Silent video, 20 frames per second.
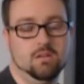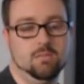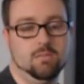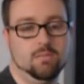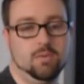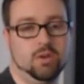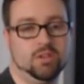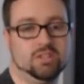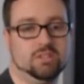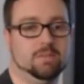
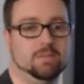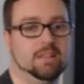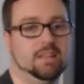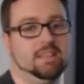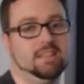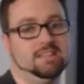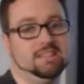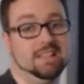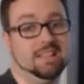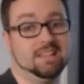Possibly
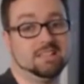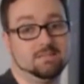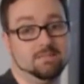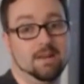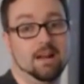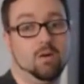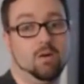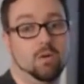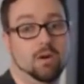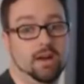there's less
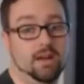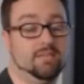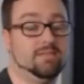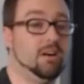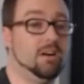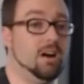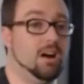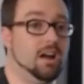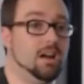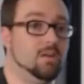malware
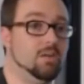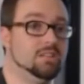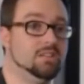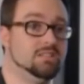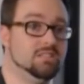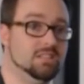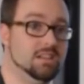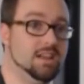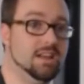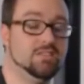for iOS
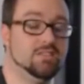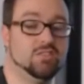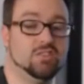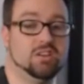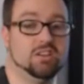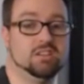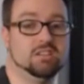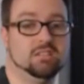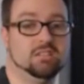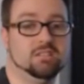than
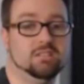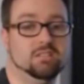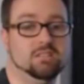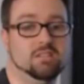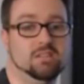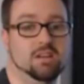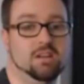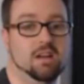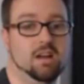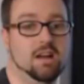Android.
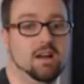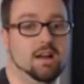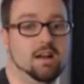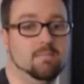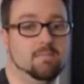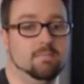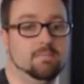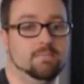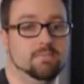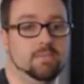
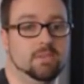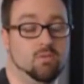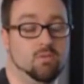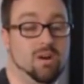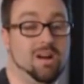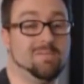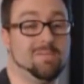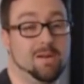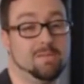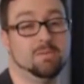
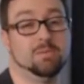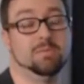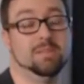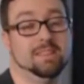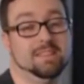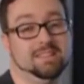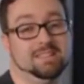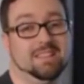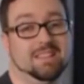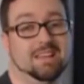Quite probably
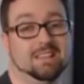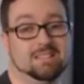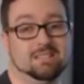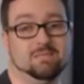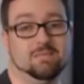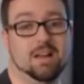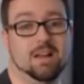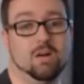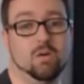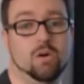there's less
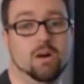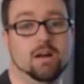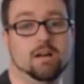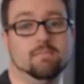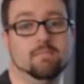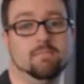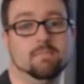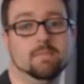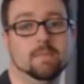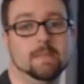malware,
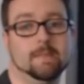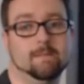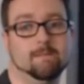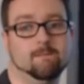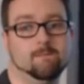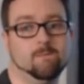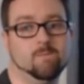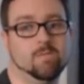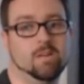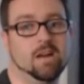
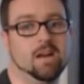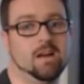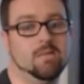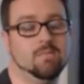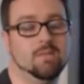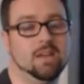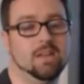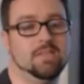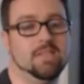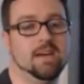
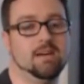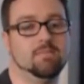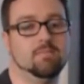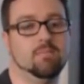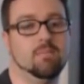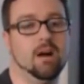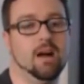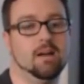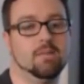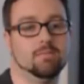and that
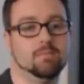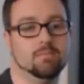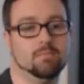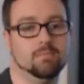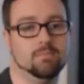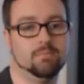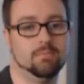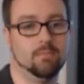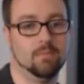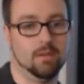might
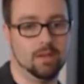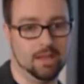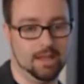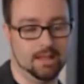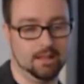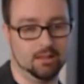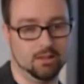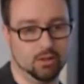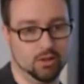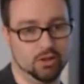
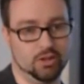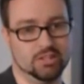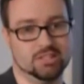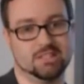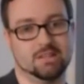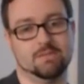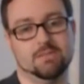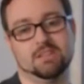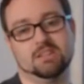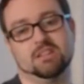include
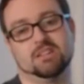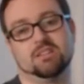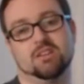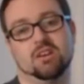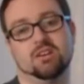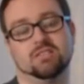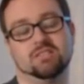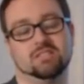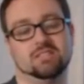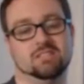some of the
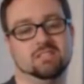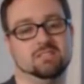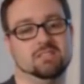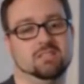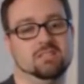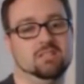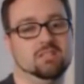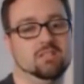deterrents is,